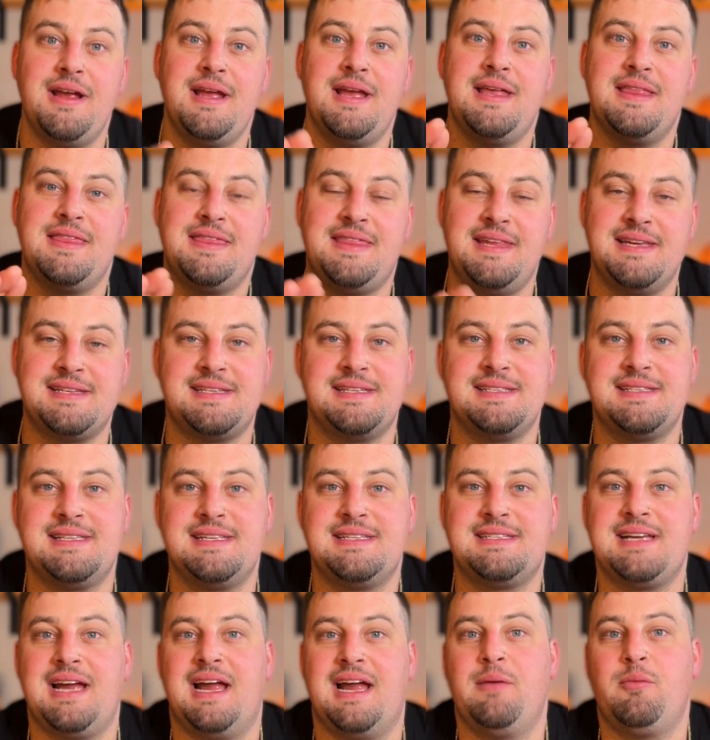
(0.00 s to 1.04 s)
this is the
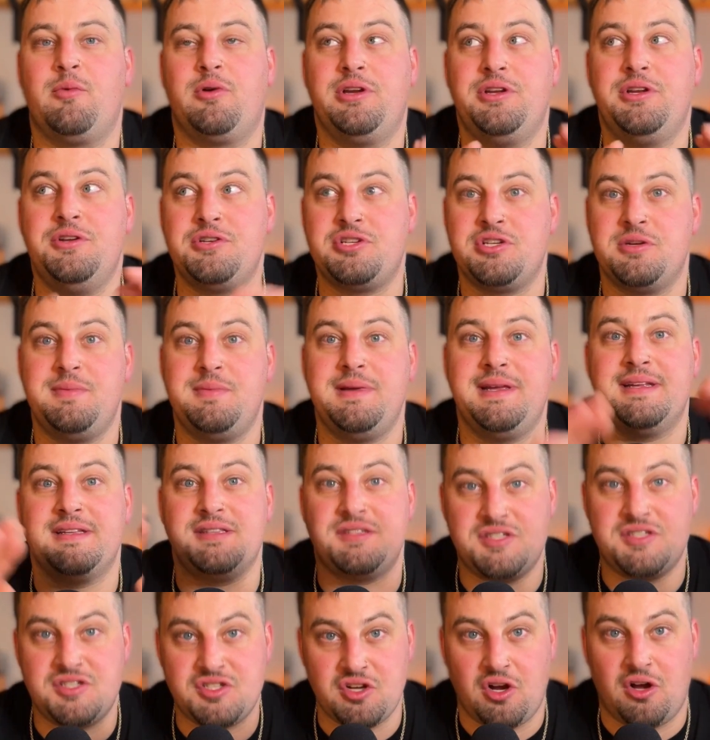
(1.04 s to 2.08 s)
time where you should be
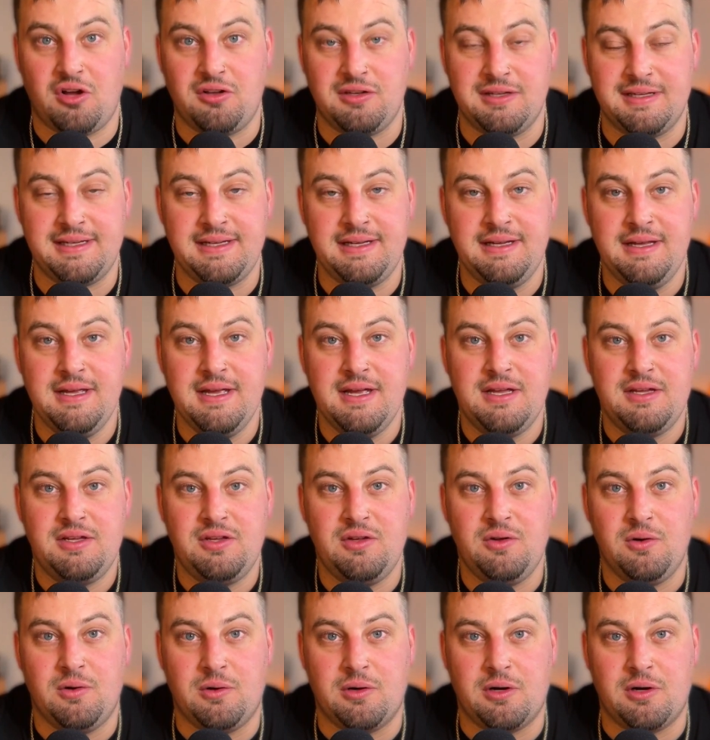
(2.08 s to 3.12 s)
installing
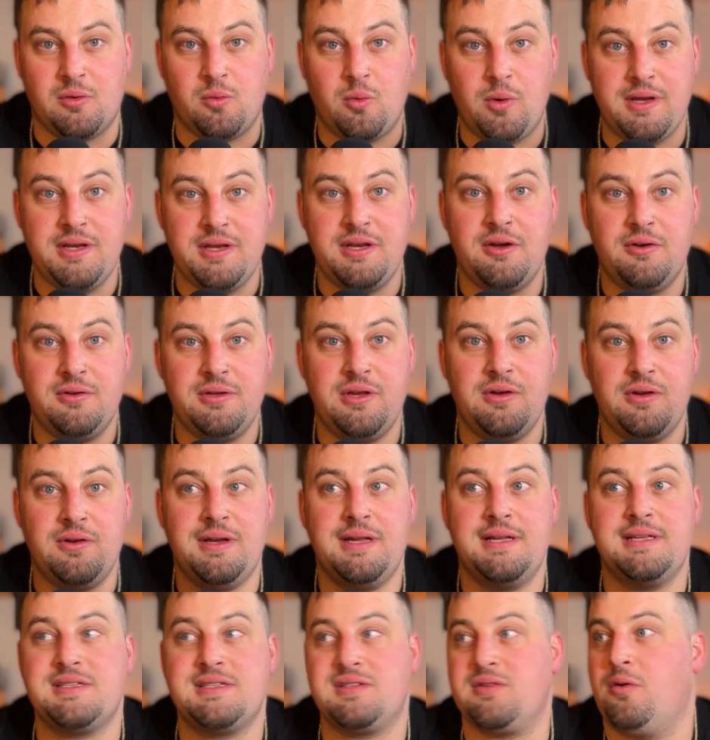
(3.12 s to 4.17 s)
your window
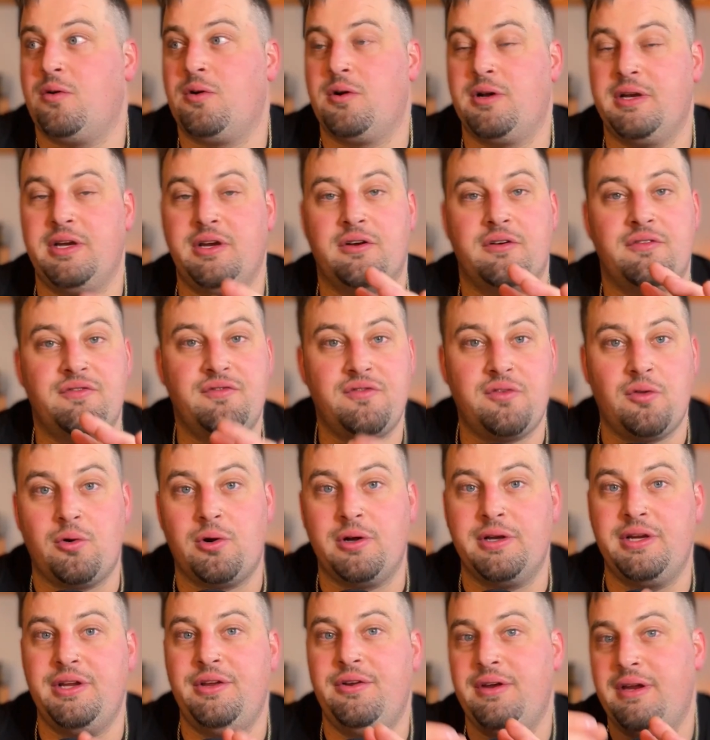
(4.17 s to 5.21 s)
units or your floor
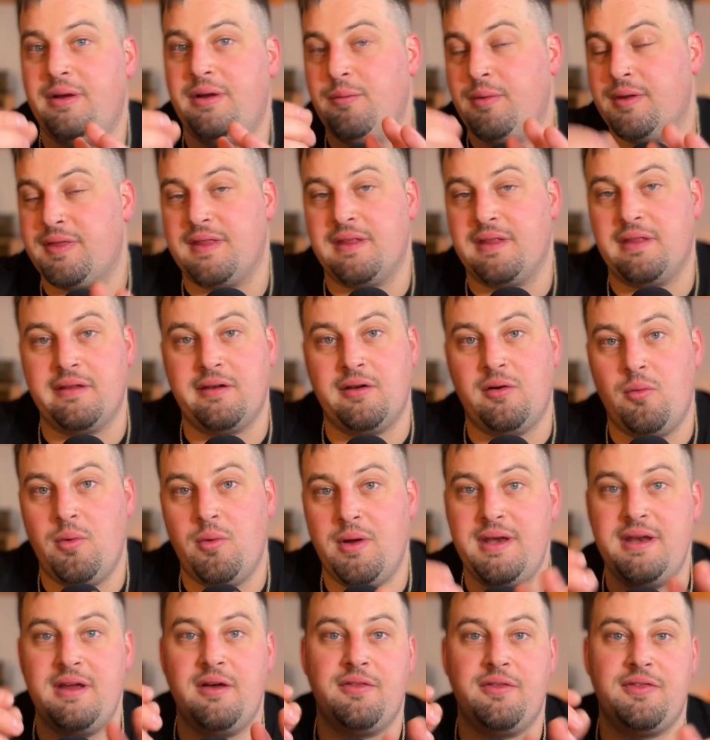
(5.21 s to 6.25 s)
unit with the little
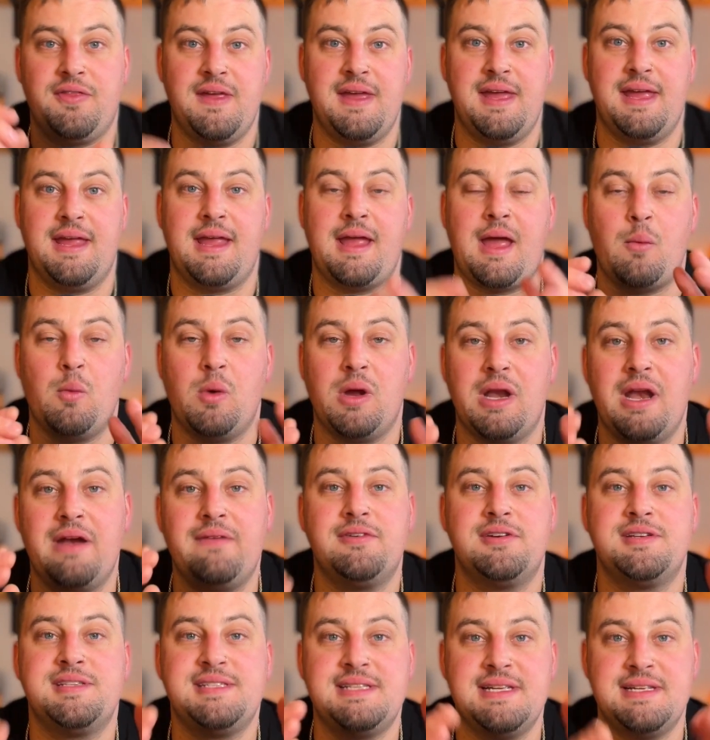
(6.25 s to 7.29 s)
window thing.
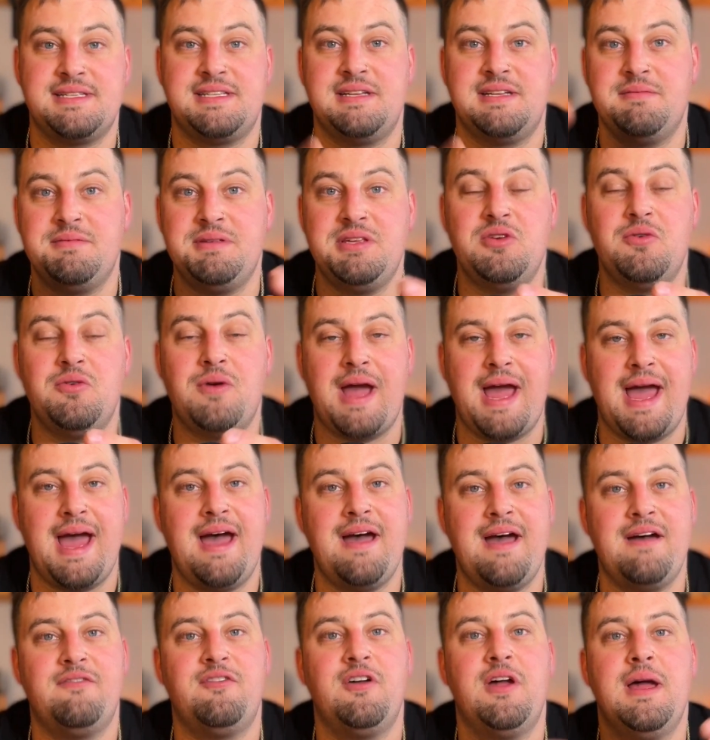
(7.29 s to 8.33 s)
Whatever system you
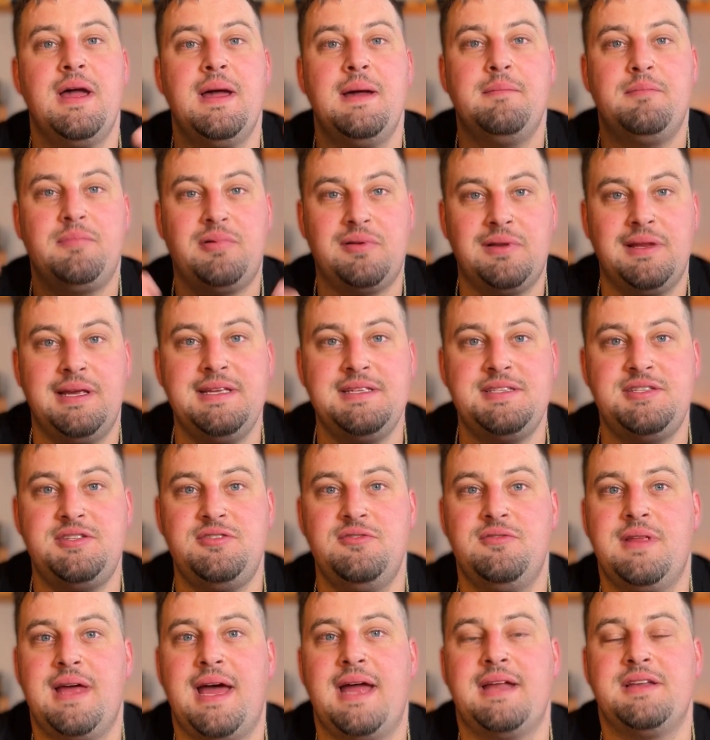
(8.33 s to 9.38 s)
have, please
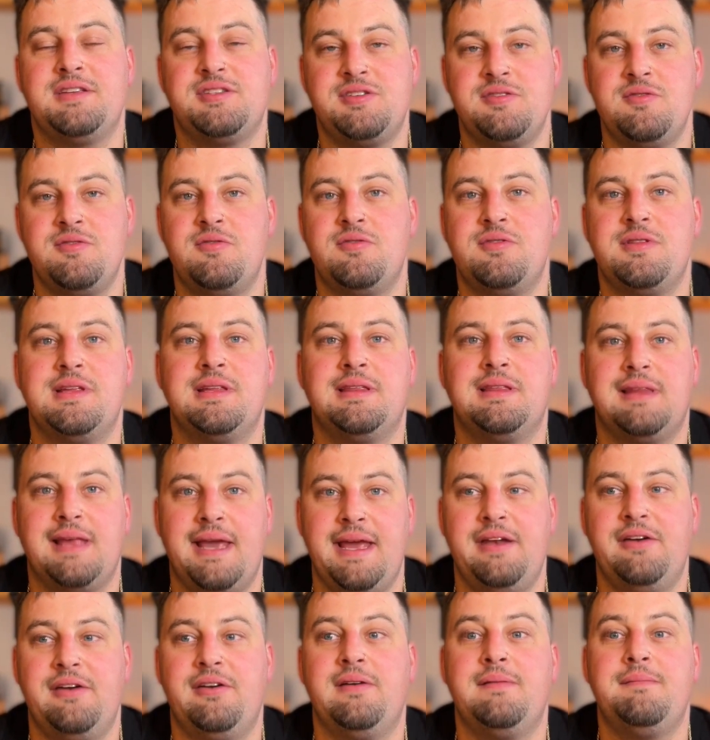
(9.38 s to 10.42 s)
do that sooner than
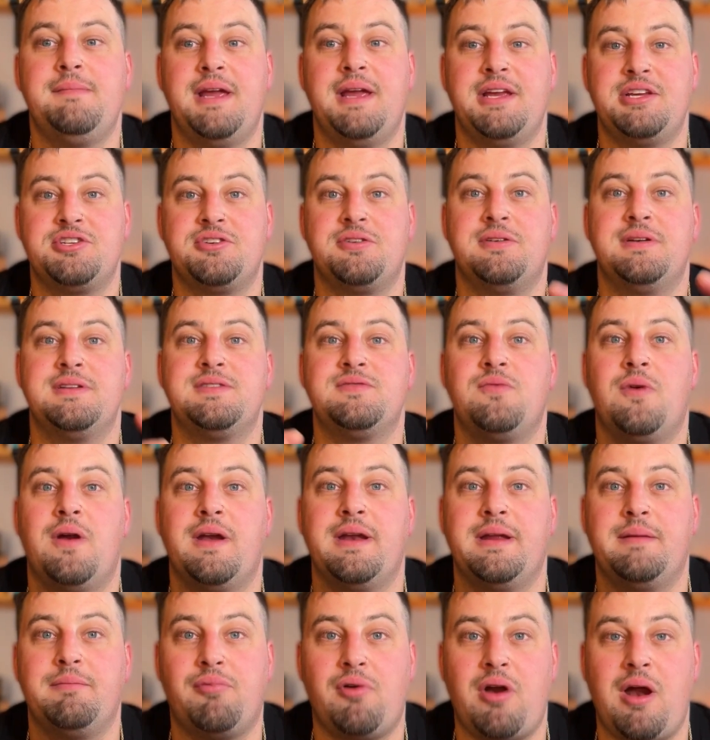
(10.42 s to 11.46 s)
later and make sure it's
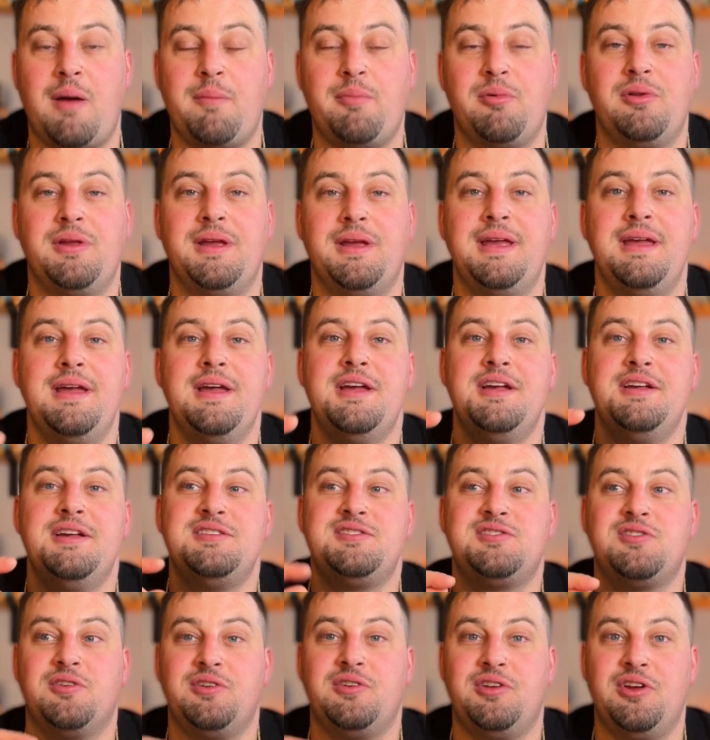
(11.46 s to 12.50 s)
running properly
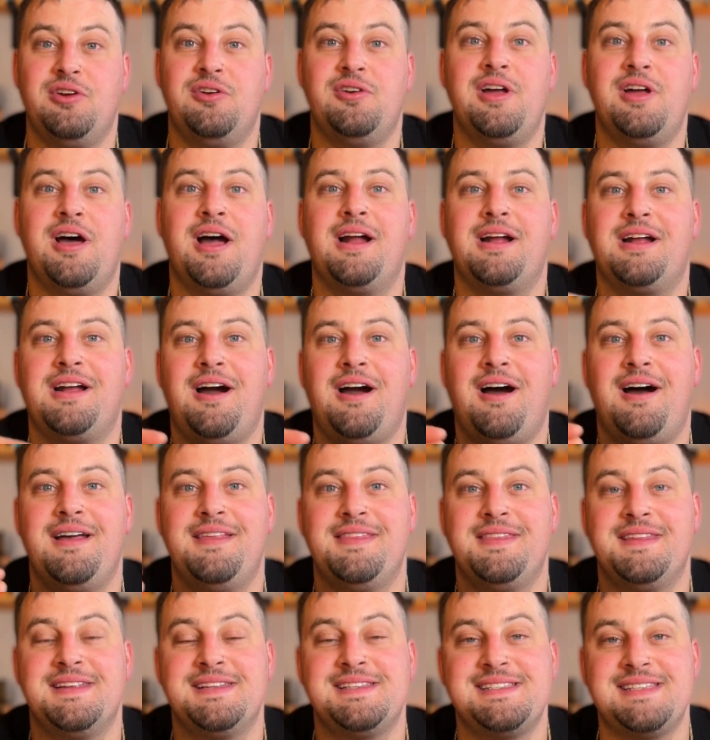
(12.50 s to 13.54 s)
so you're not caught
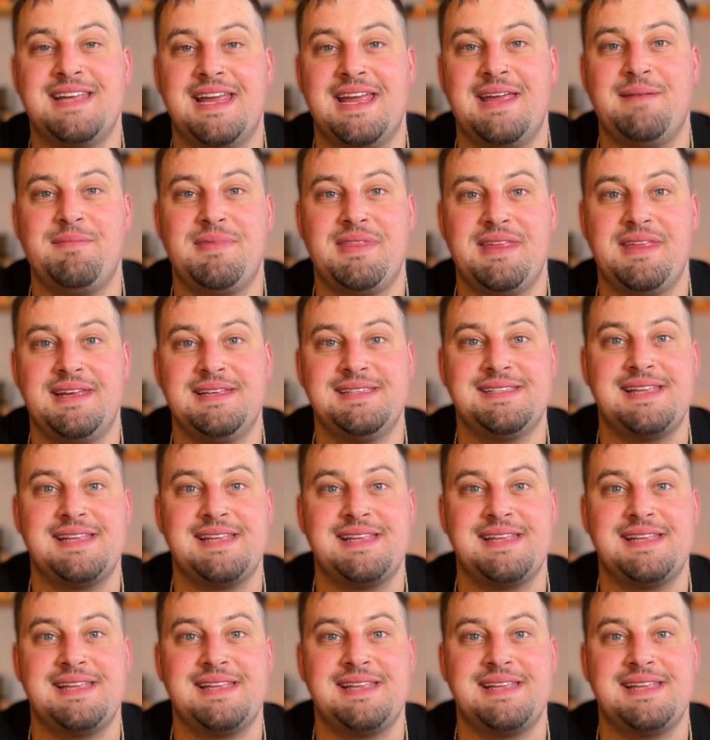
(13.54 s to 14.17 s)
in the same things that